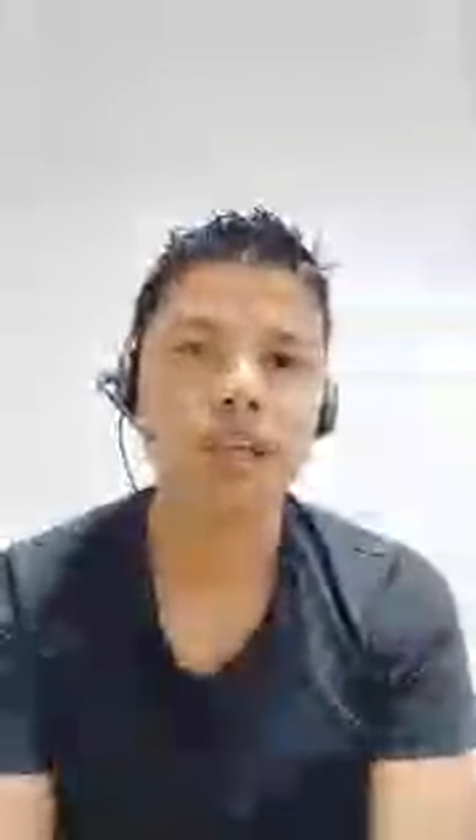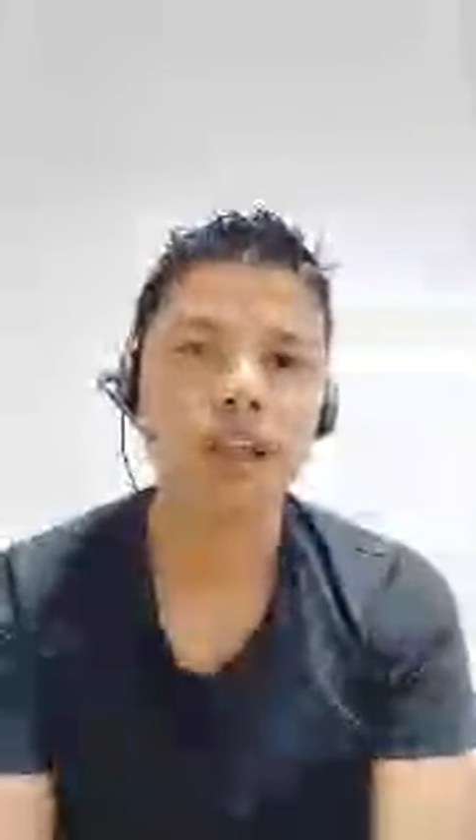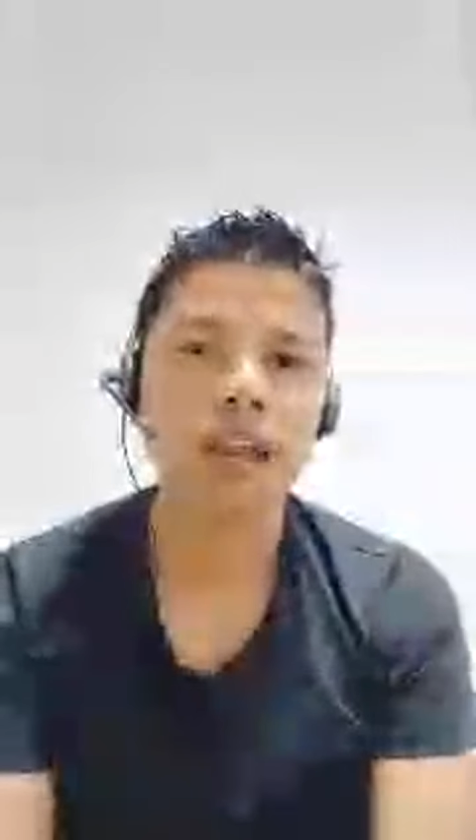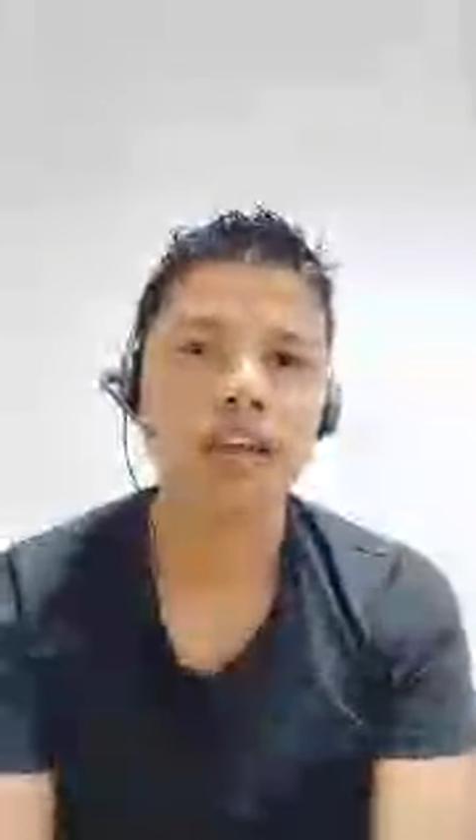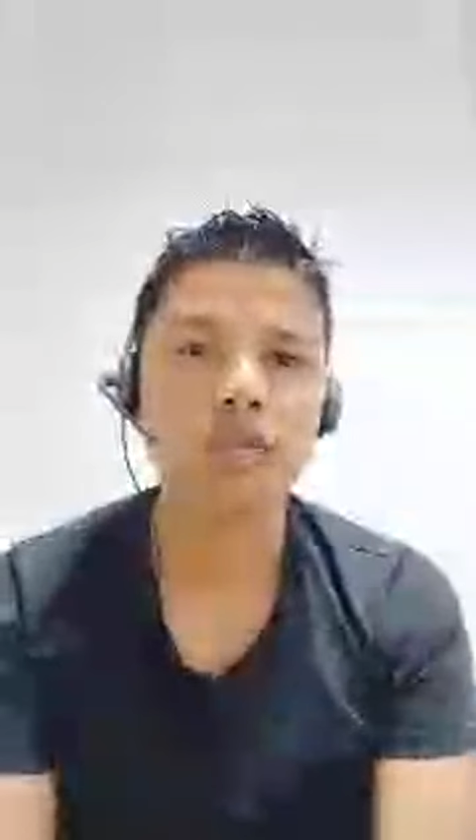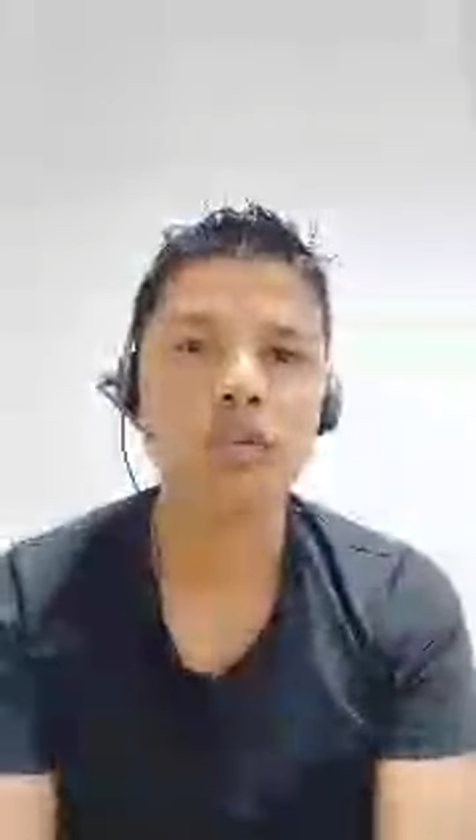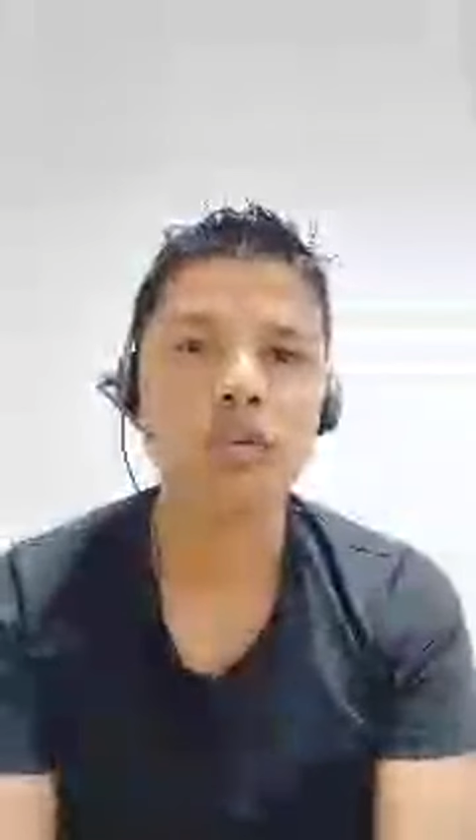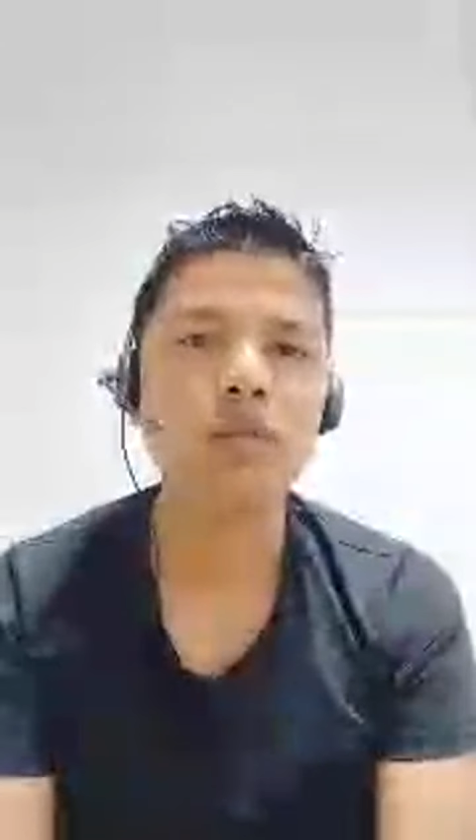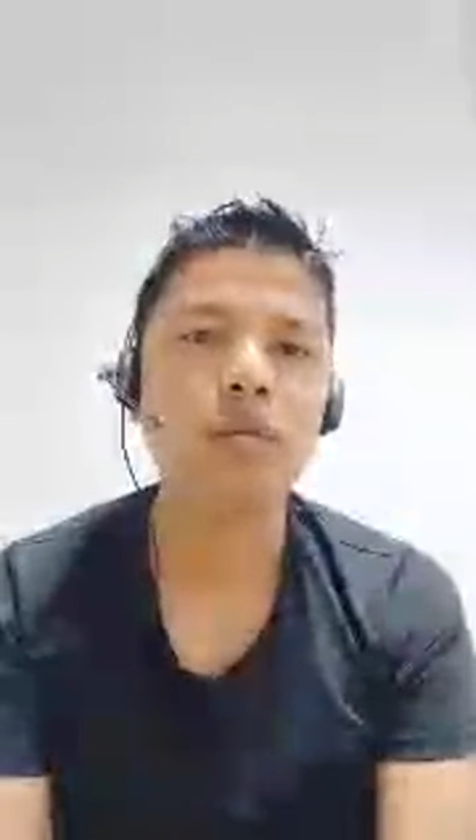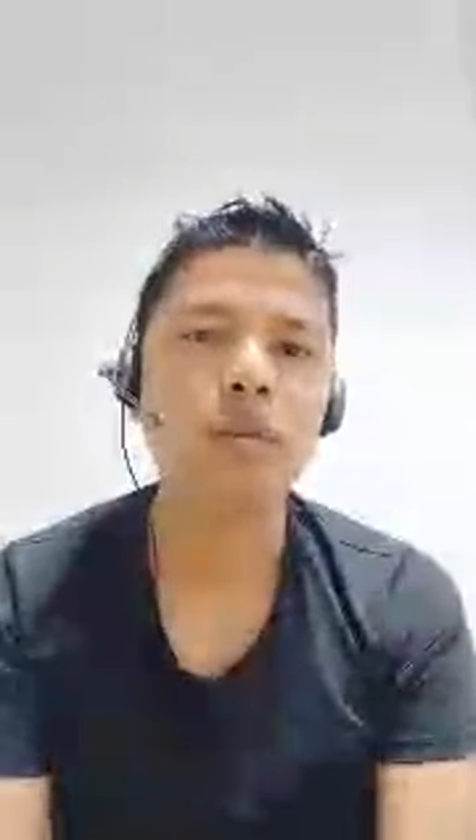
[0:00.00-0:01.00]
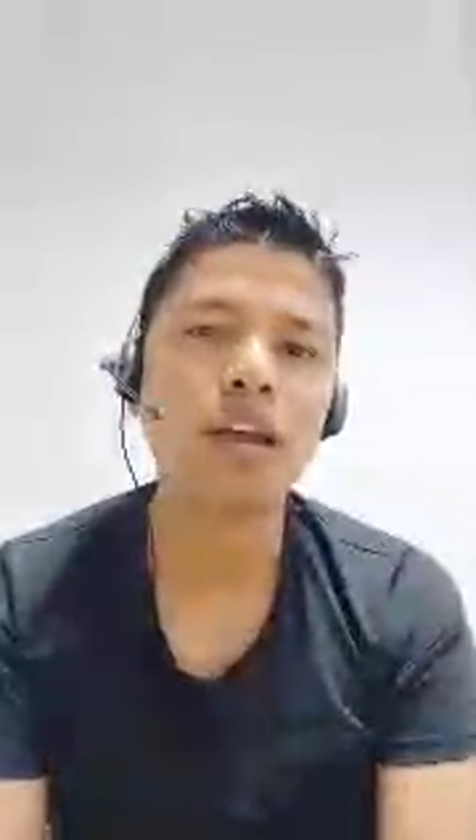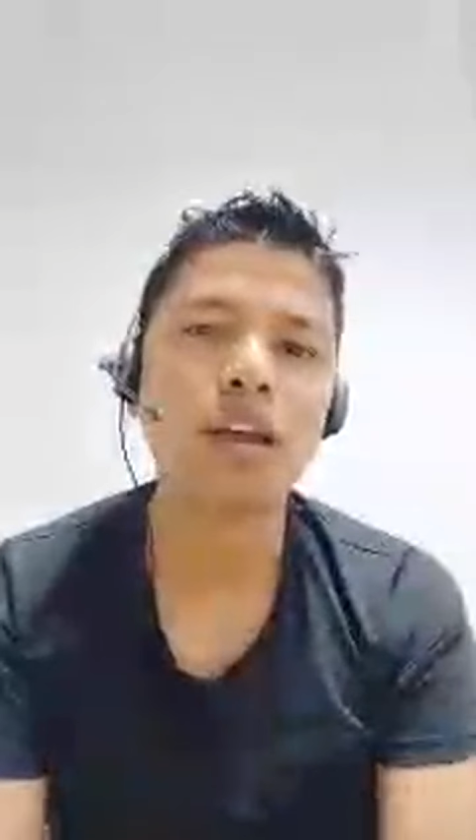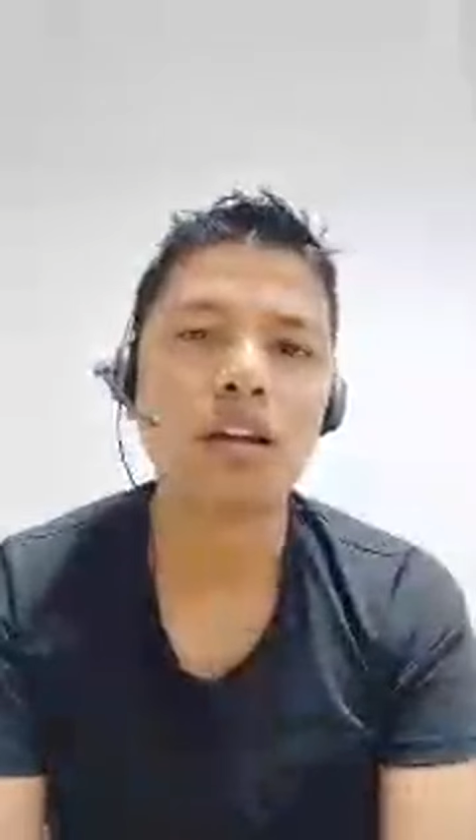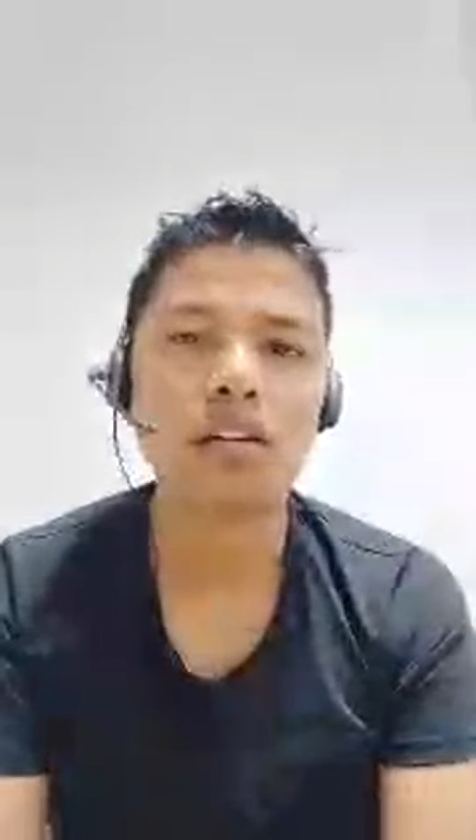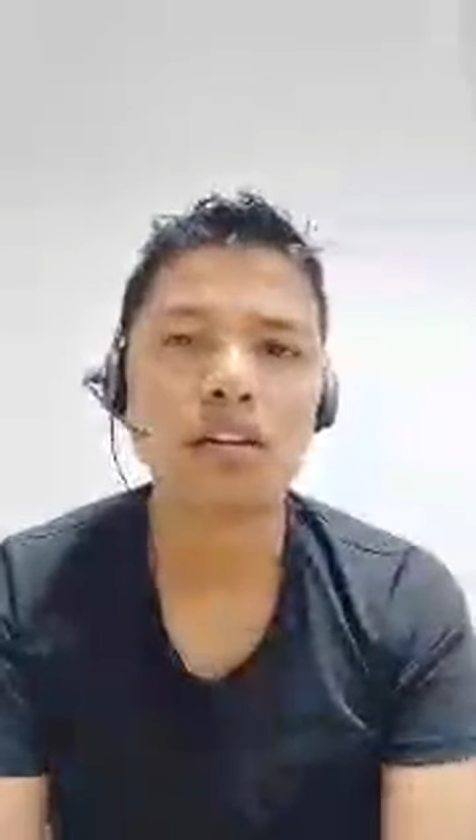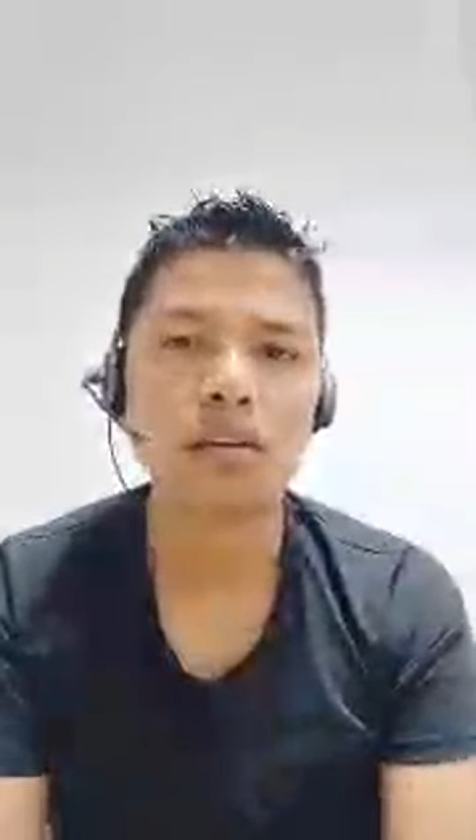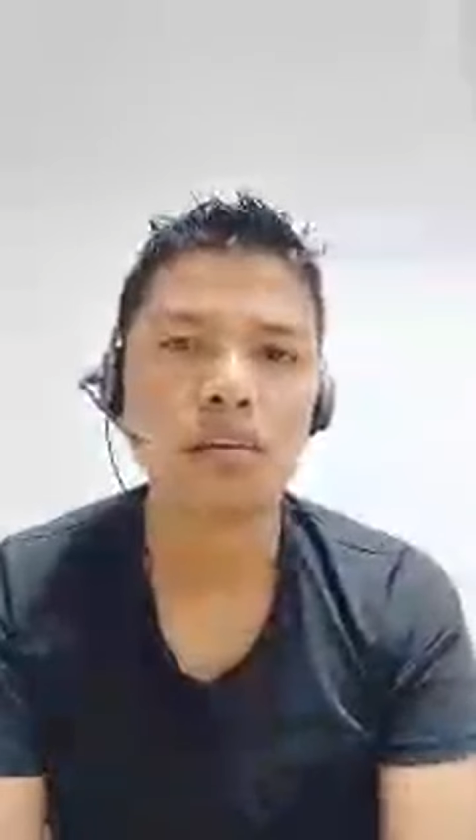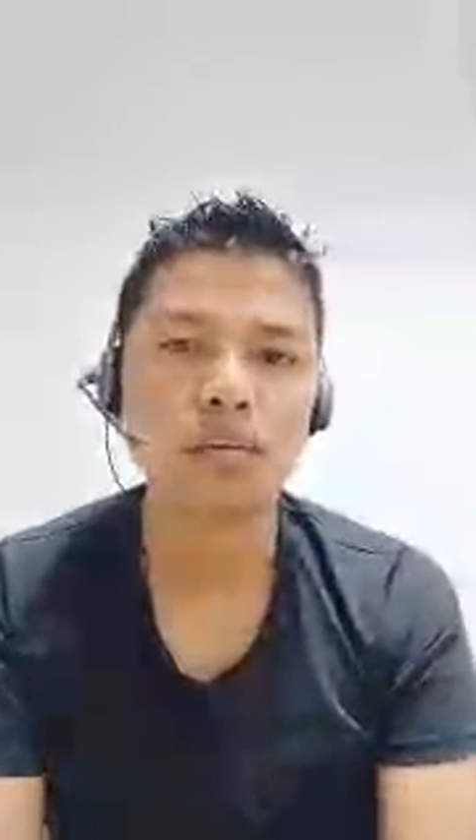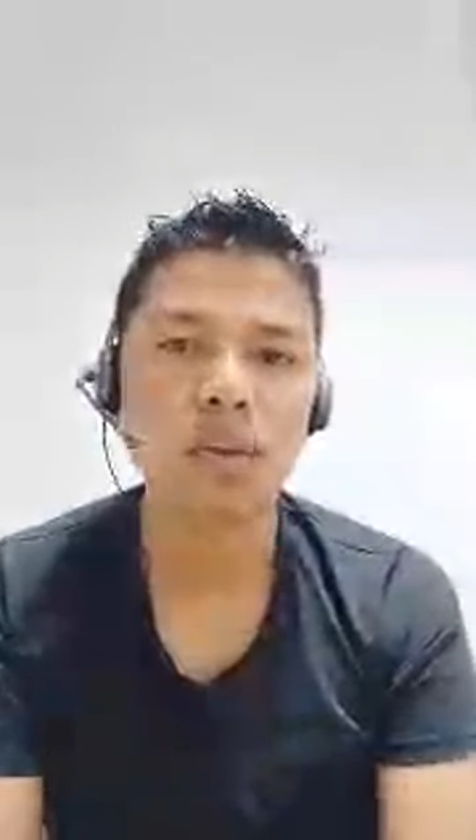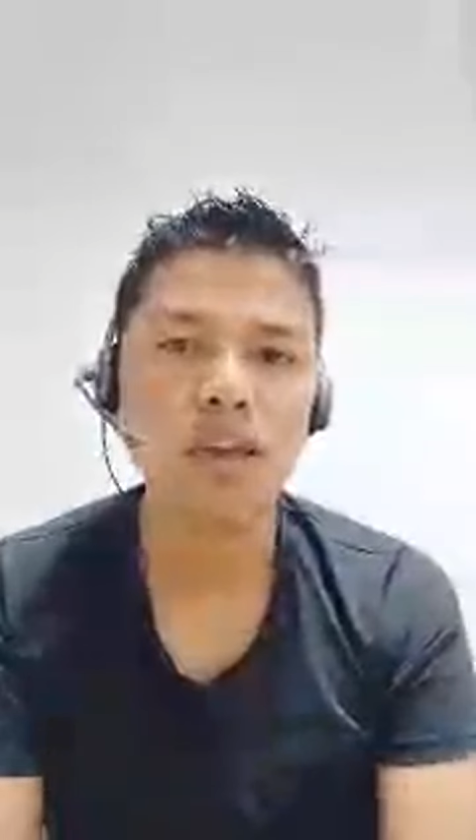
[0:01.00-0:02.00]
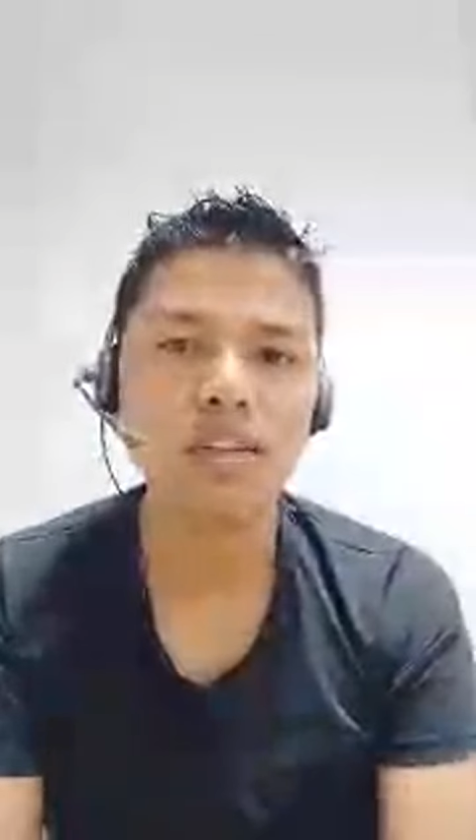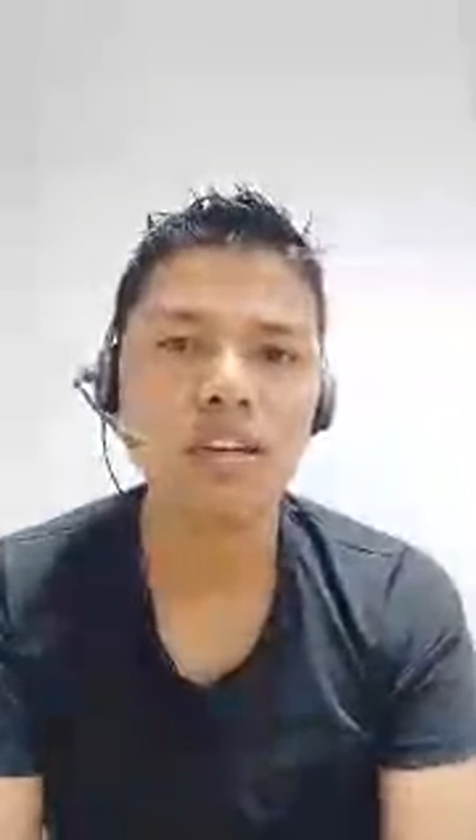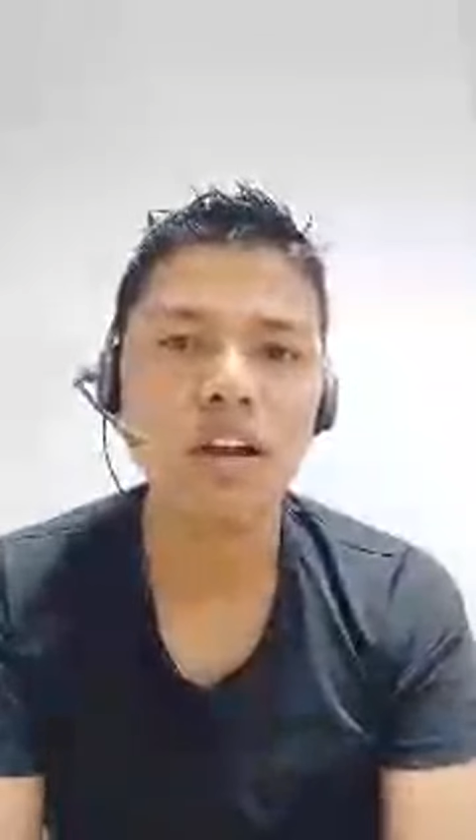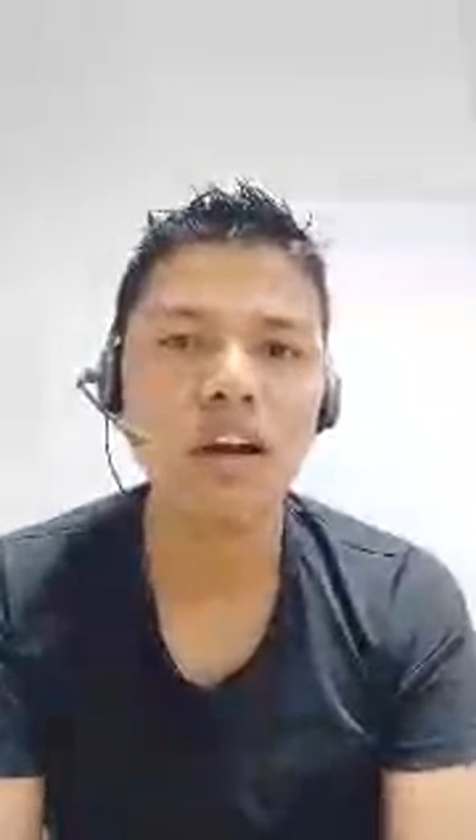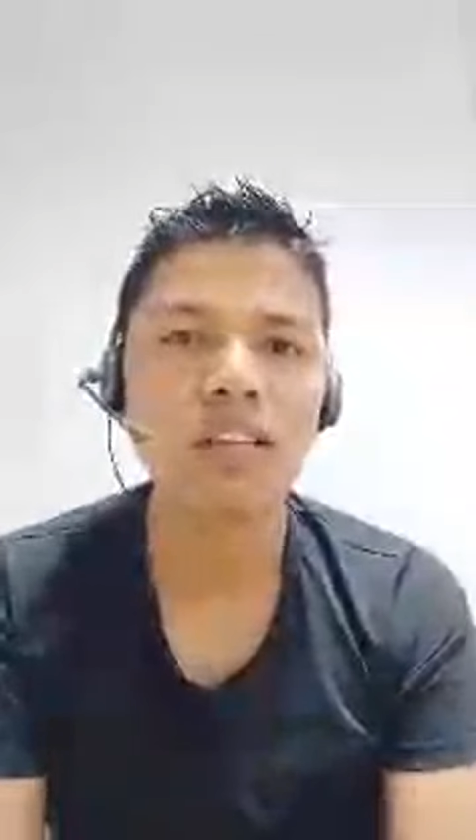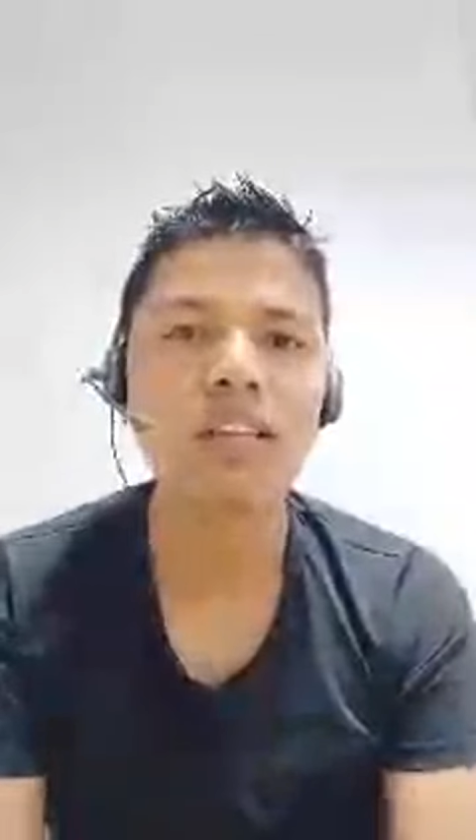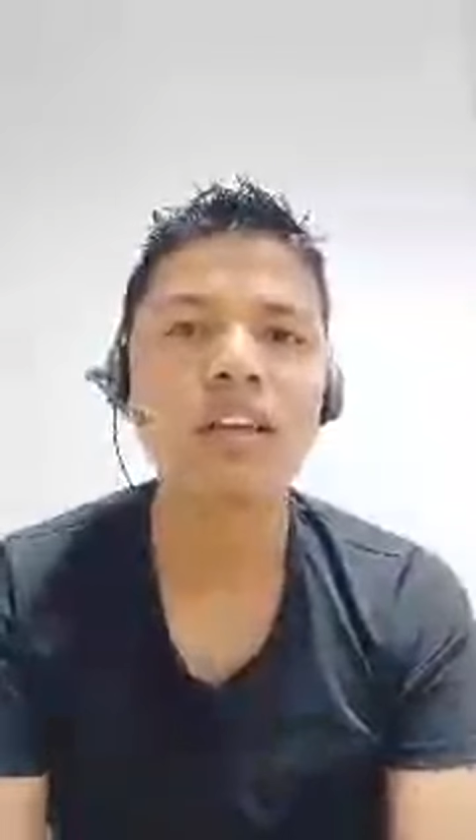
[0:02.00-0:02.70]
Like you do have like nature guide.